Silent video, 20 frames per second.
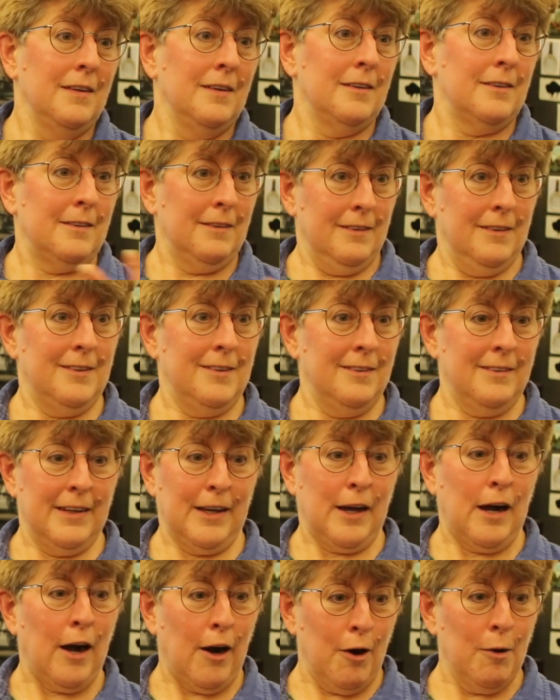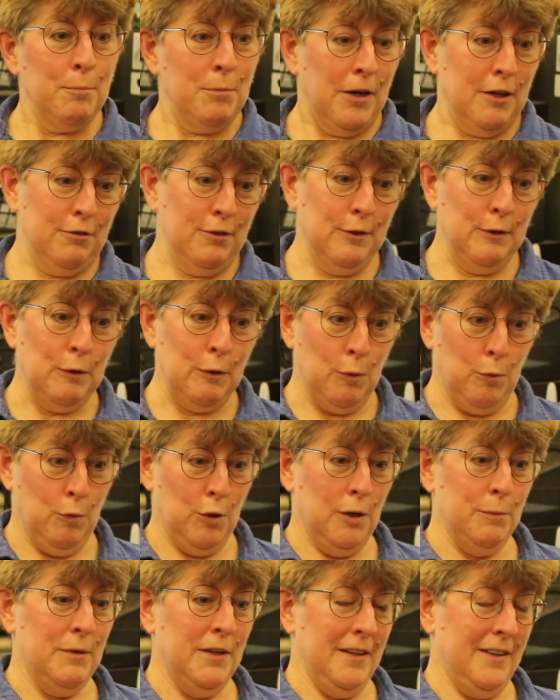So this is like our Buffalo
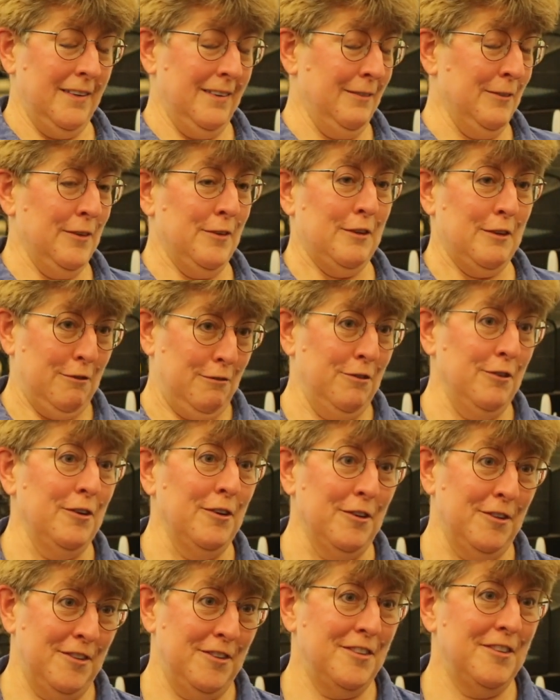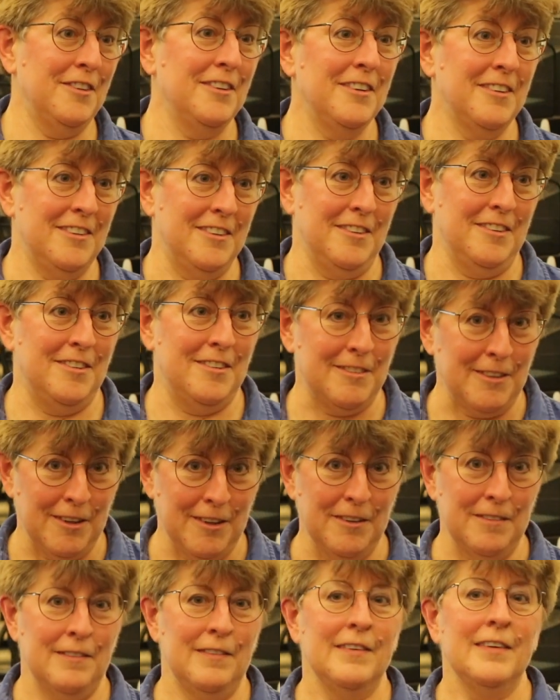woman was the first to
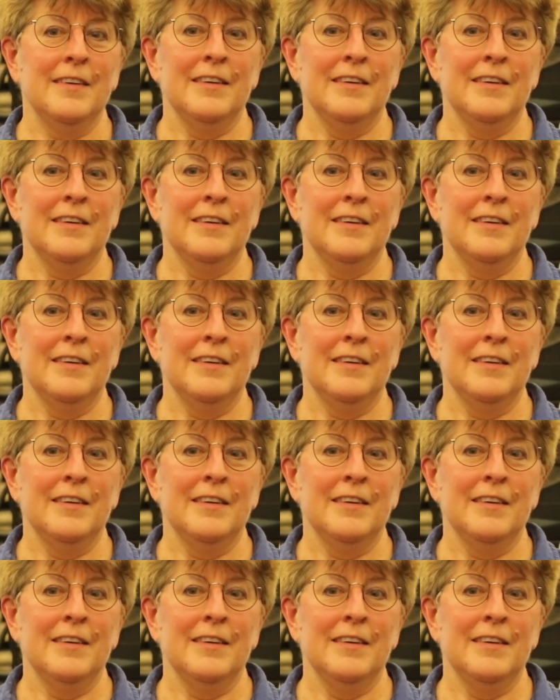start